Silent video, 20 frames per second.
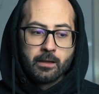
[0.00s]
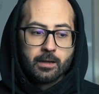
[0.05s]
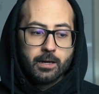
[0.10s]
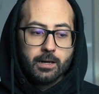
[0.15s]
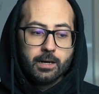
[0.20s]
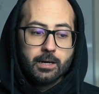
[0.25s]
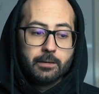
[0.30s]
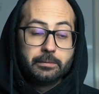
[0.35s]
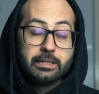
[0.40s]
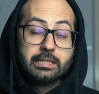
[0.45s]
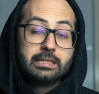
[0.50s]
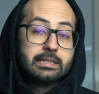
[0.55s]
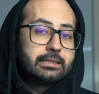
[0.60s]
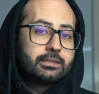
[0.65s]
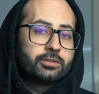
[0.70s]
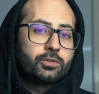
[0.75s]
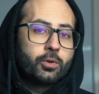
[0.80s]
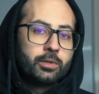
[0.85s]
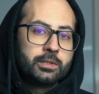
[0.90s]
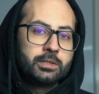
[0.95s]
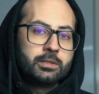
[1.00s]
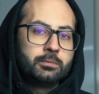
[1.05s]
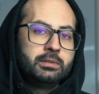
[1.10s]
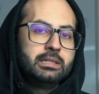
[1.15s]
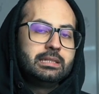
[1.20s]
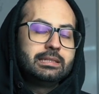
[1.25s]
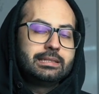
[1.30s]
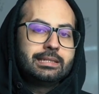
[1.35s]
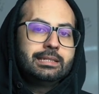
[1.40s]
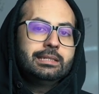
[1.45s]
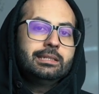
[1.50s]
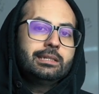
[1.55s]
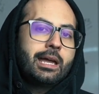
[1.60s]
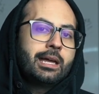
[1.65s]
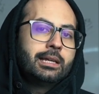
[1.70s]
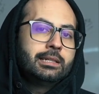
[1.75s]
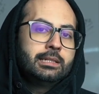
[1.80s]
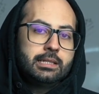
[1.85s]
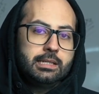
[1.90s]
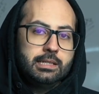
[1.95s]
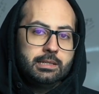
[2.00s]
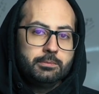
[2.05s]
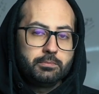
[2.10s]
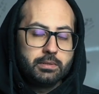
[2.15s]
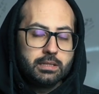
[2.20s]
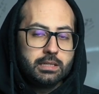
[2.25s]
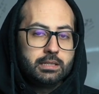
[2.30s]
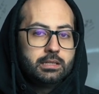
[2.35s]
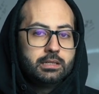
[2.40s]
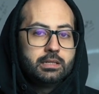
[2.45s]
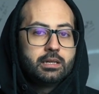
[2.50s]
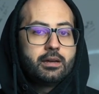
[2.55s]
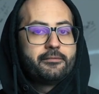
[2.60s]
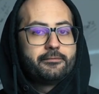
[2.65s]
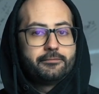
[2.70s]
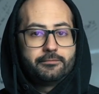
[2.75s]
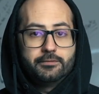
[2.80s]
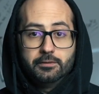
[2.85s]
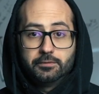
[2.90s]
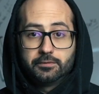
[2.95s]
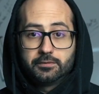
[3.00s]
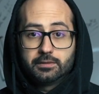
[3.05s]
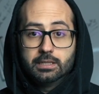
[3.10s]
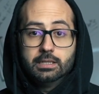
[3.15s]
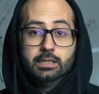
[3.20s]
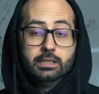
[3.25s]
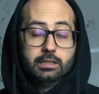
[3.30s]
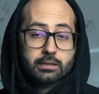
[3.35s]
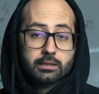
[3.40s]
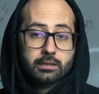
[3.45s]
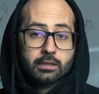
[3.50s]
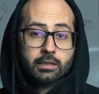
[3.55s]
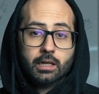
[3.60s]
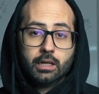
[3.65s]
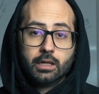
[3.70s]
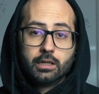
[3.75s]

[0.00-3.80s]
And it is going to be TNEP15.